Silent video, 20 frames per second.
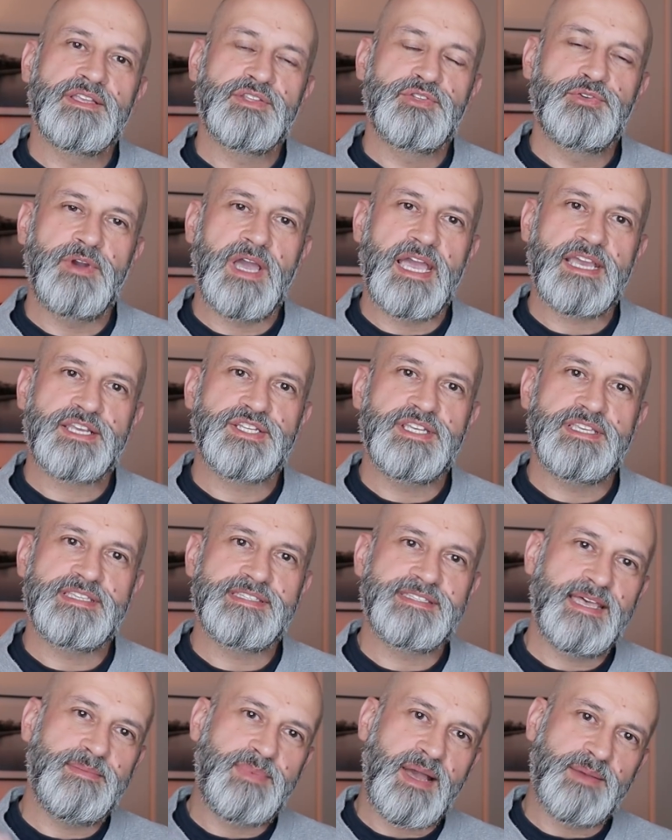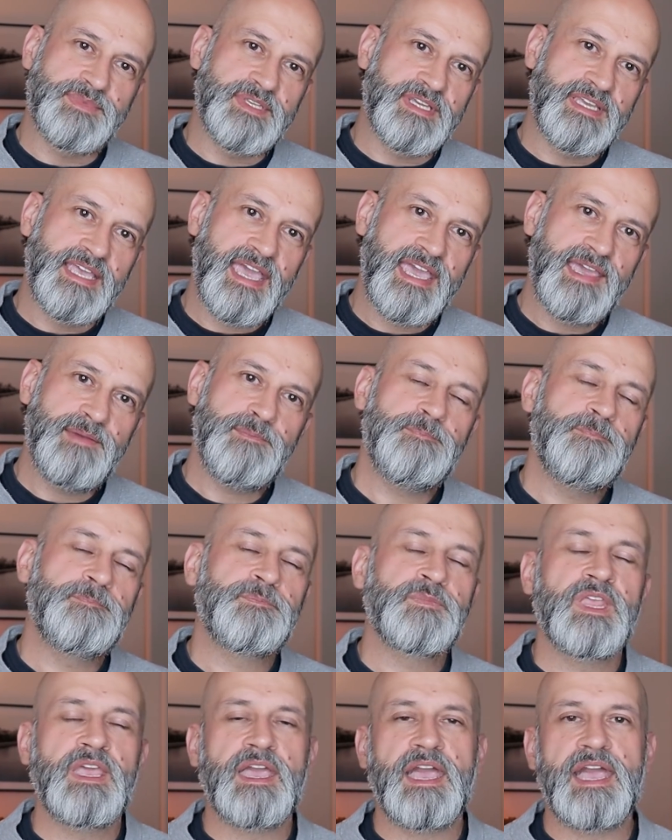to actually step up the game
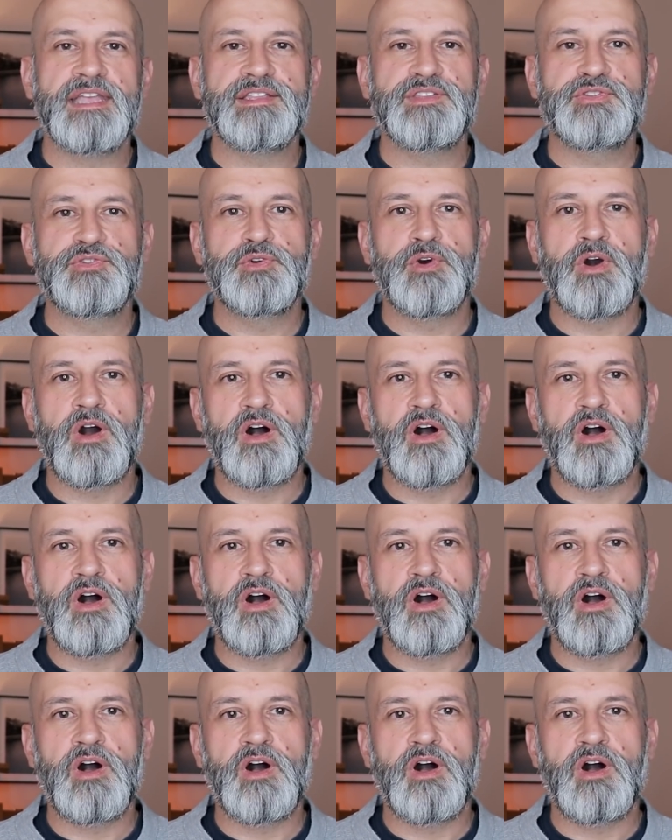and to